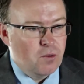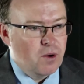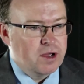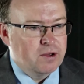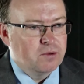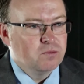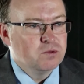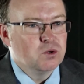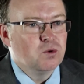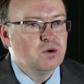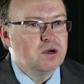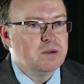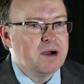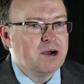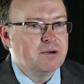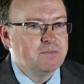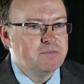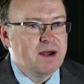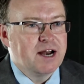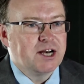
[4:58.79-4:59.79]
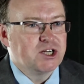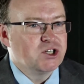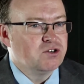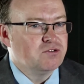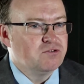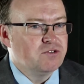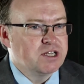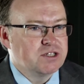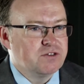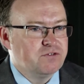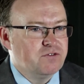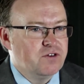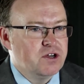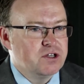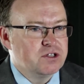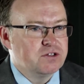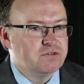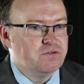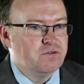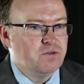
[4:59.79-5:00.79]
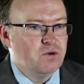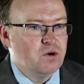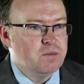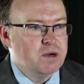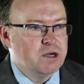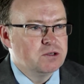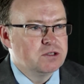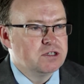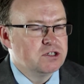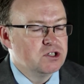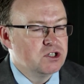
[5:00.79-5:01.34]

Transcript: it was all about managing risk first and foremost.